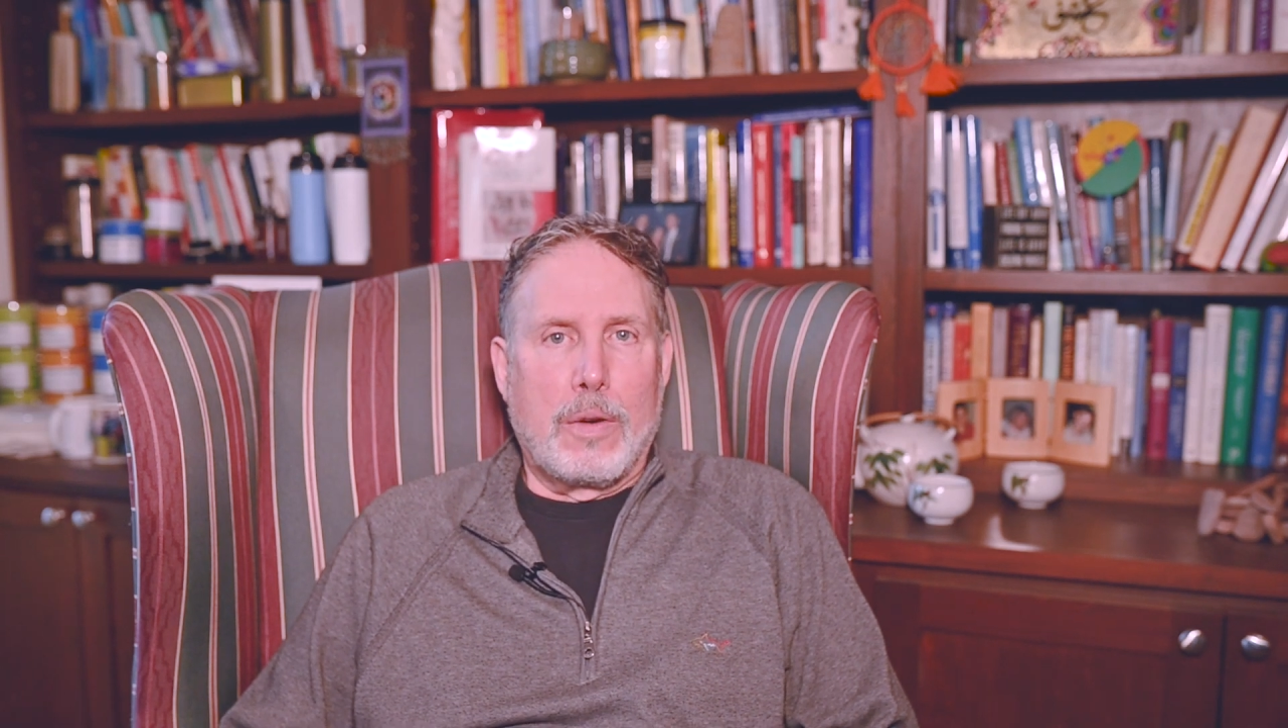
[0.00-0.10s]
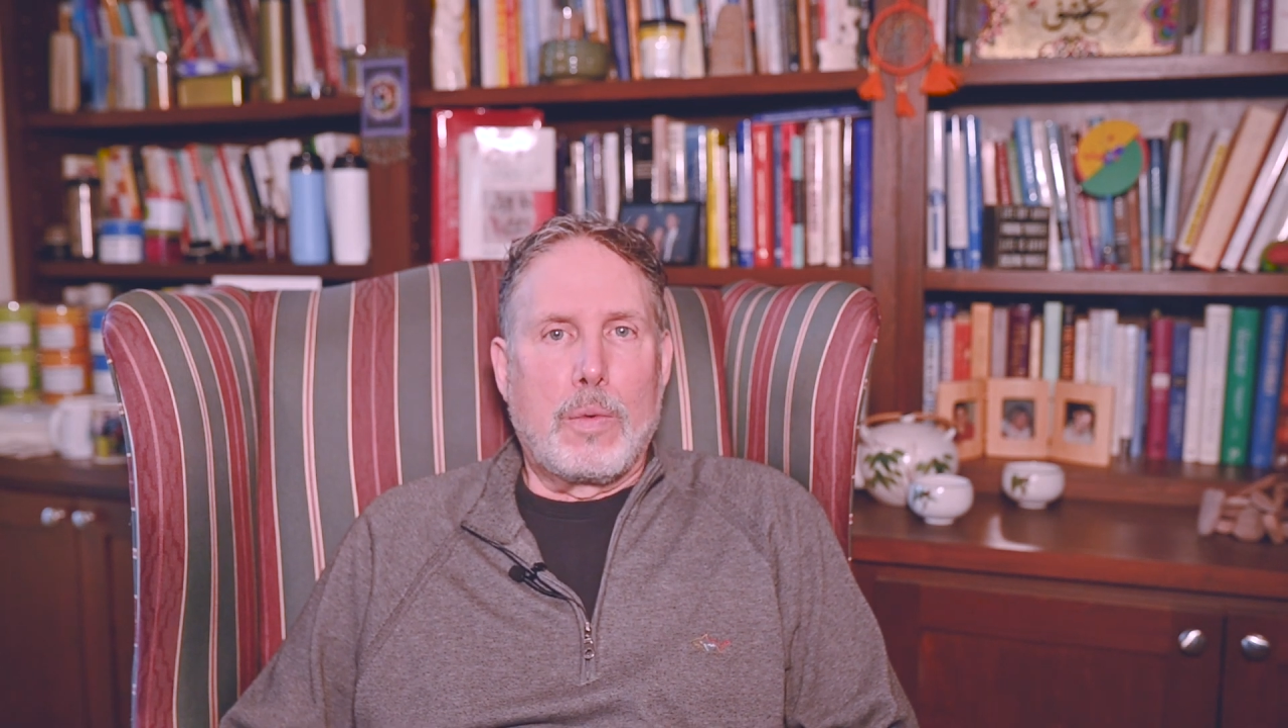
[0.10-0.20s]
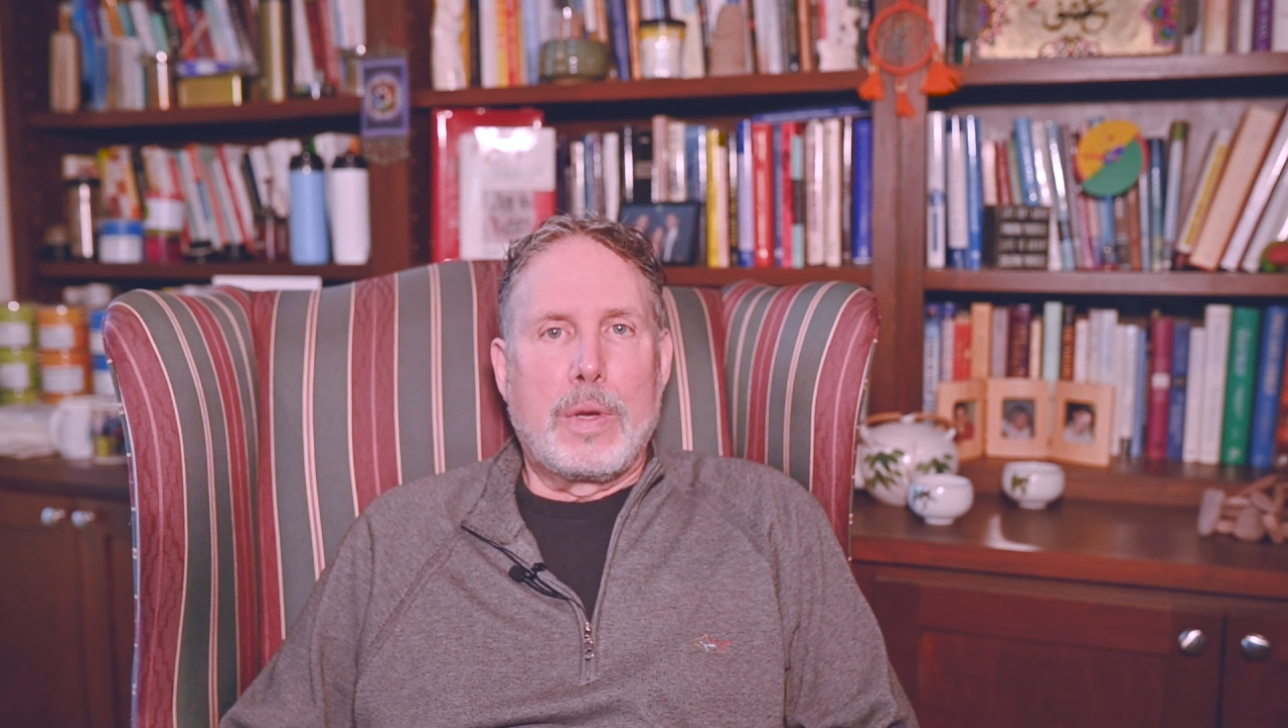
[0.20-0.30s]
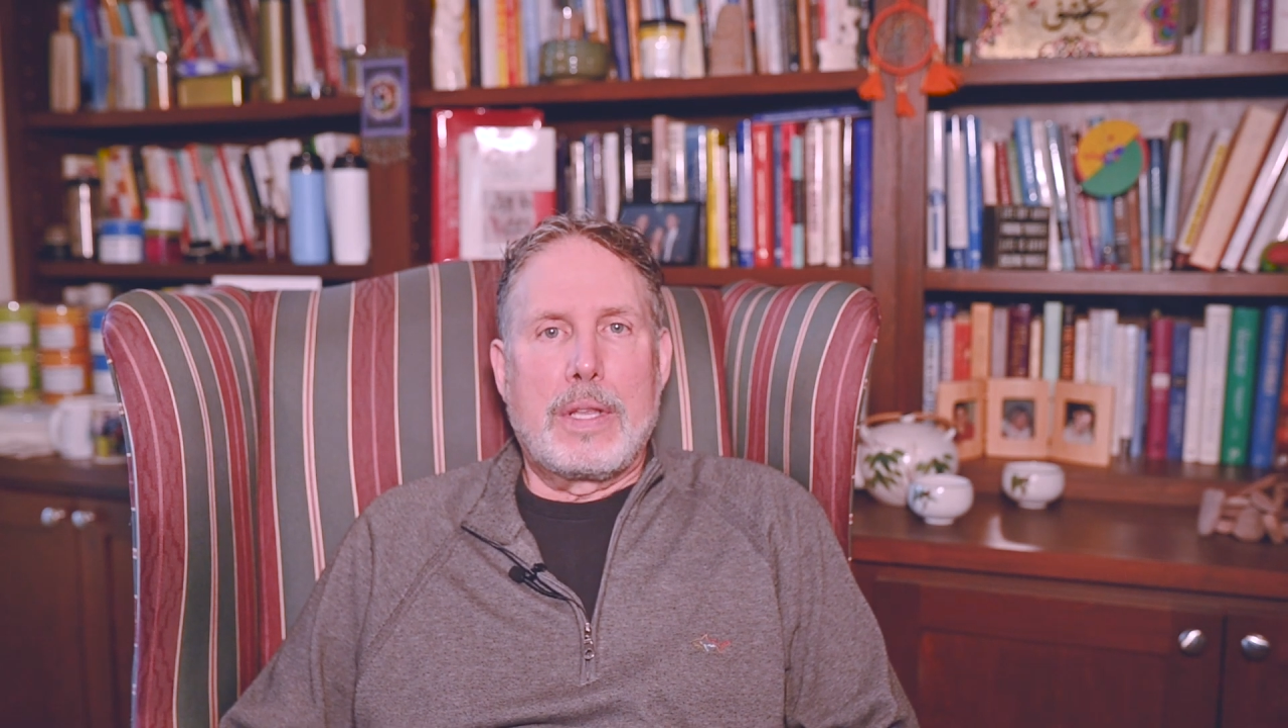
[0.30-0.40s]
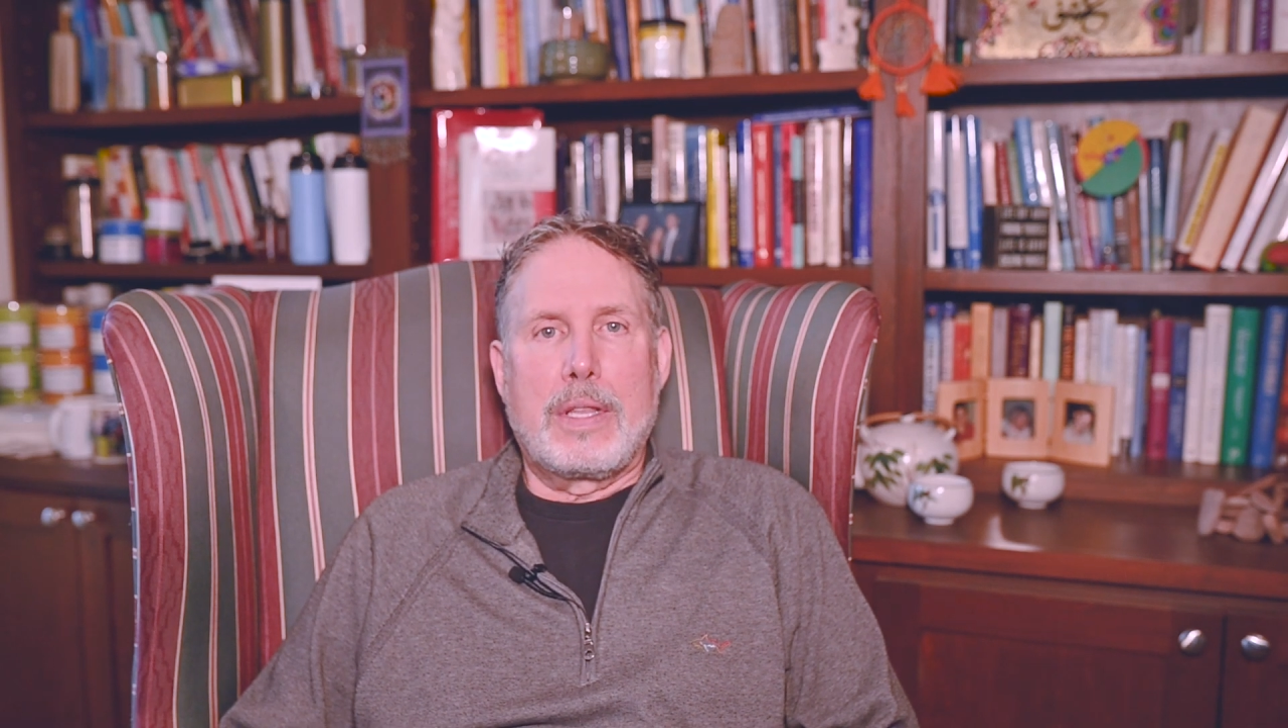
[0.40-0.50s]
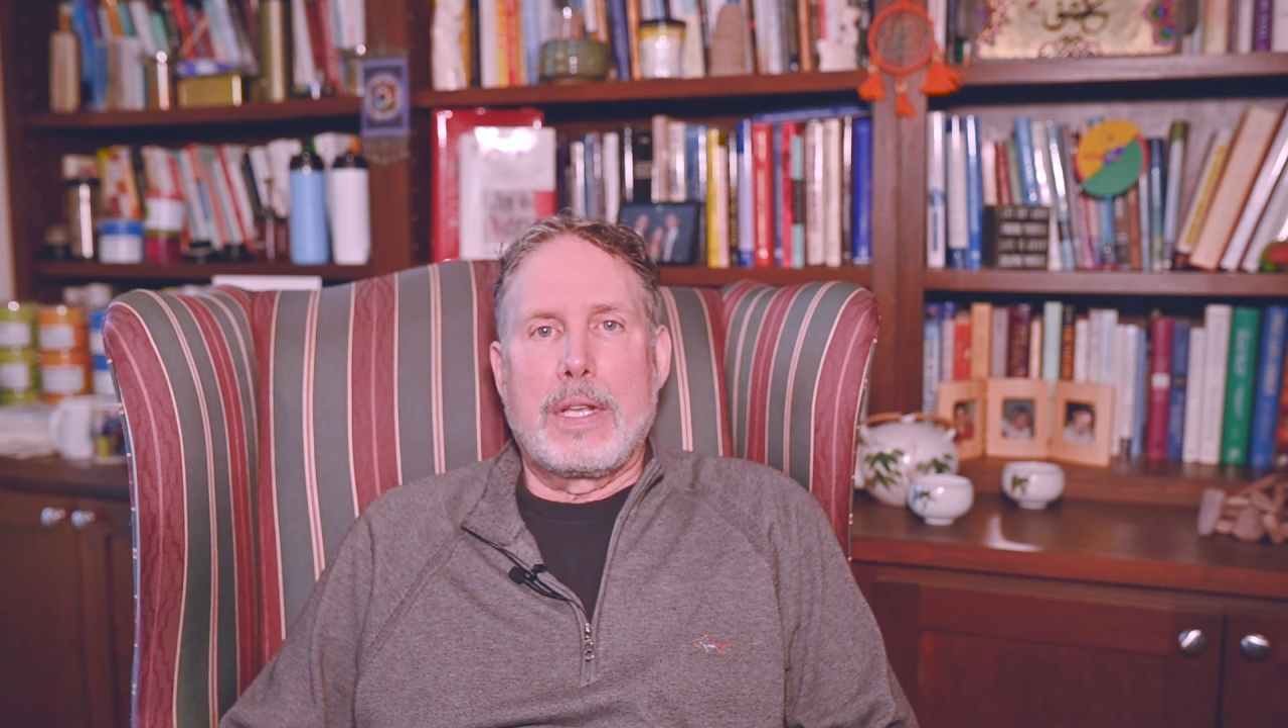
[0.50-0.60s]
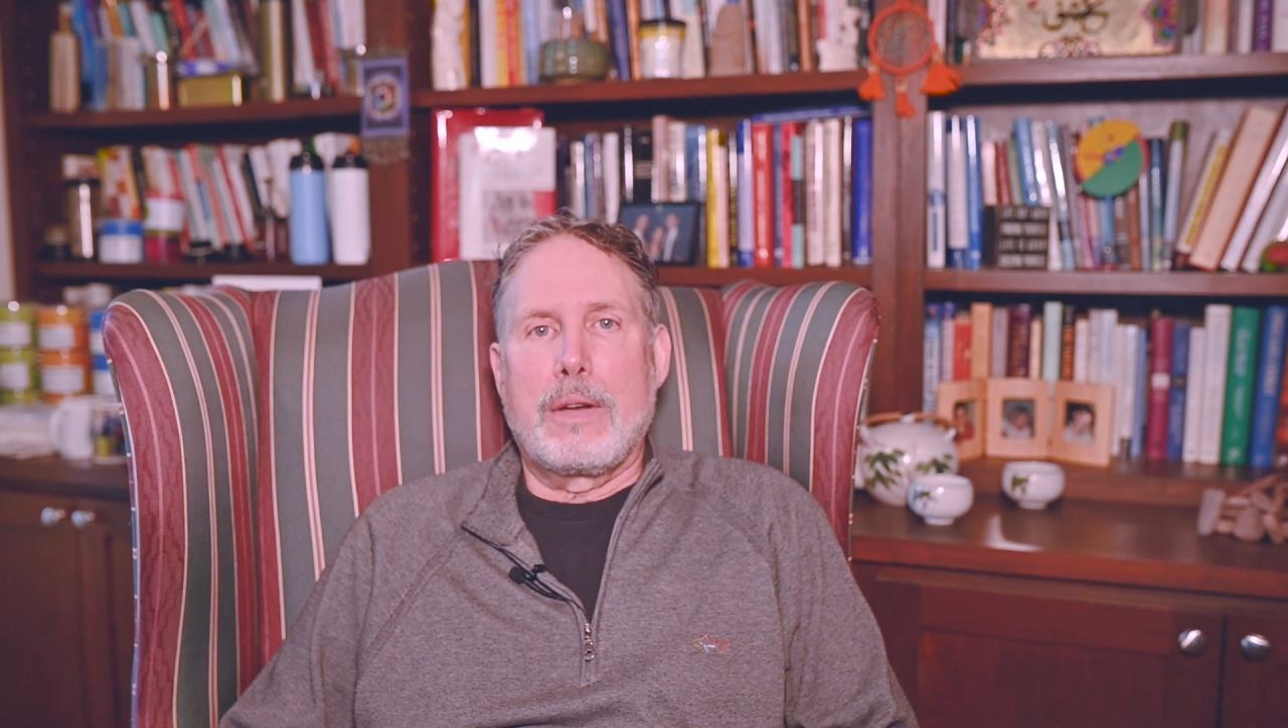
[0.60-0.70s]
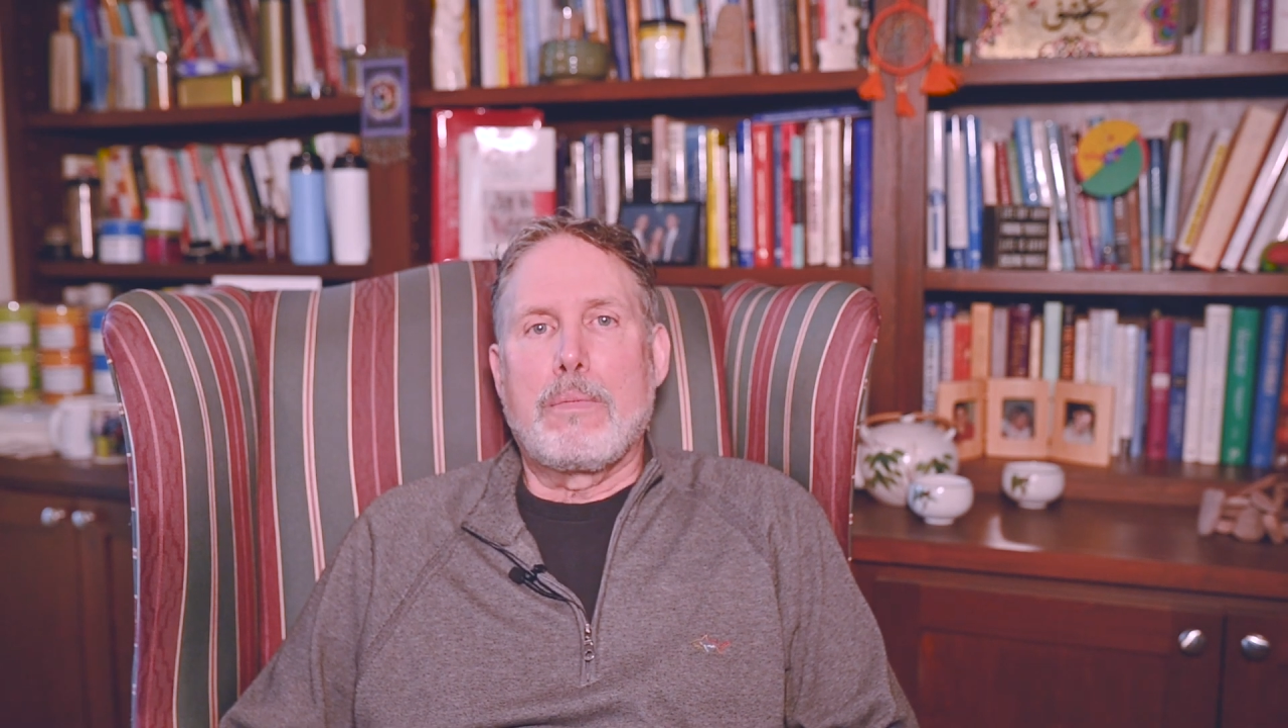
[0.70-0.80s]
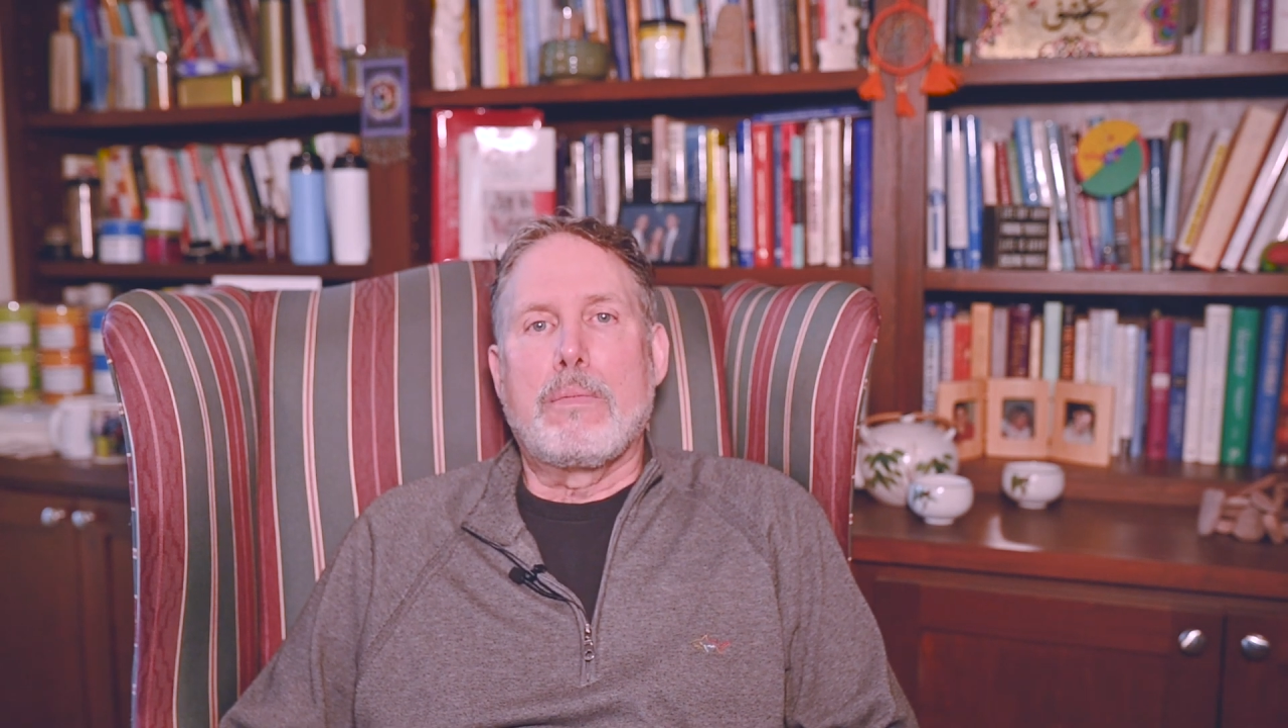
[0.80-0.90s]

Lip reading: Within